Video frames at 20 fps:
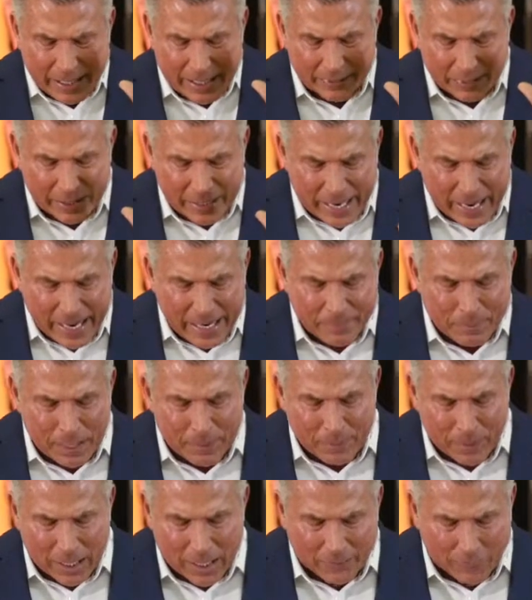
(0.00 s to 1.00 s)
in the name
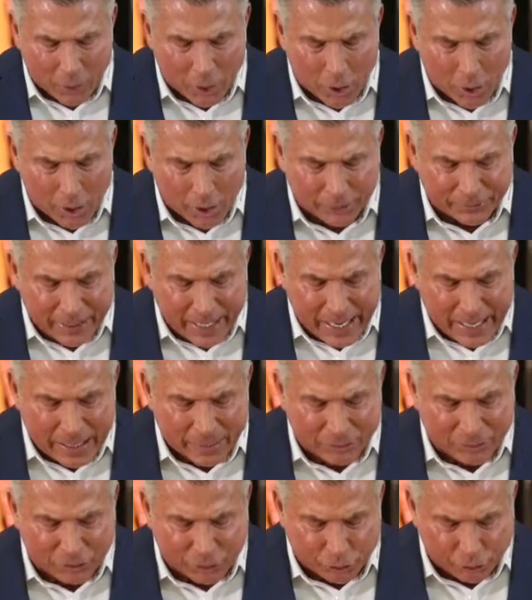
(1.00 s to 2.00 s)
above all
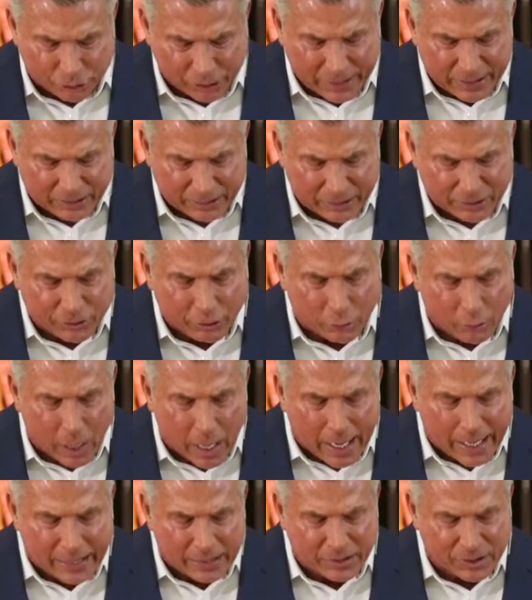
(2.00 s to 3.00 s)
names, Jesus
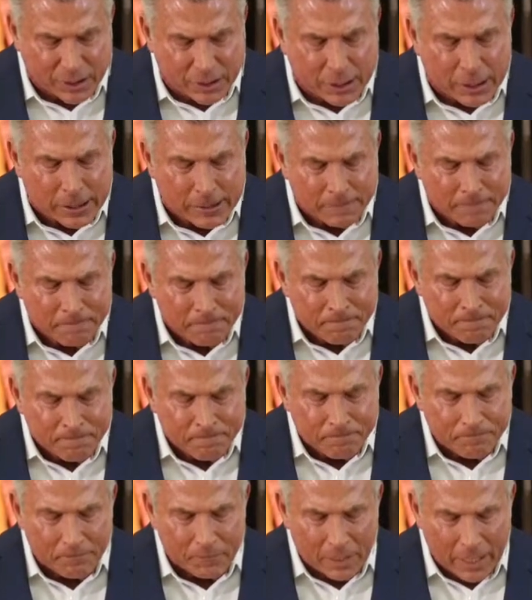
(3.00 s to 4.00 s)
Christ.
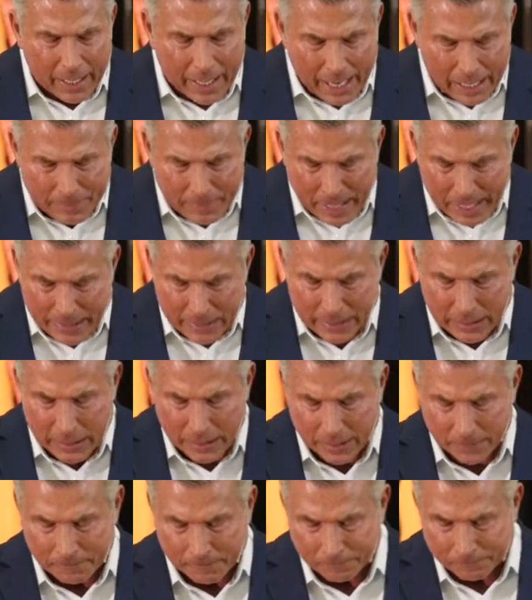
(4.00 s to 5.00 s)
Amen.
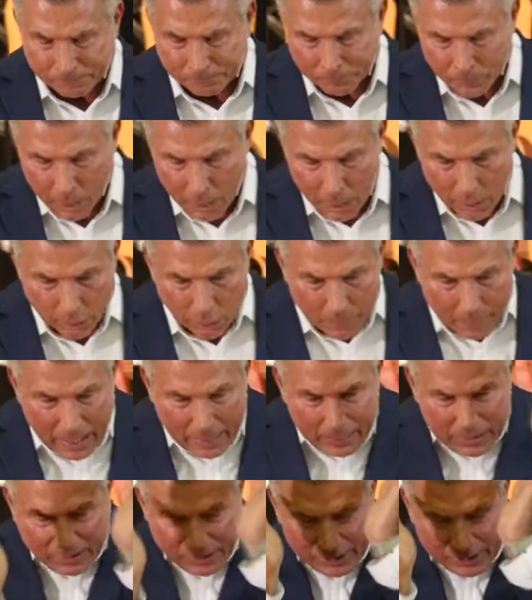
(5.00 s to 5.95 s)
Amen. You may be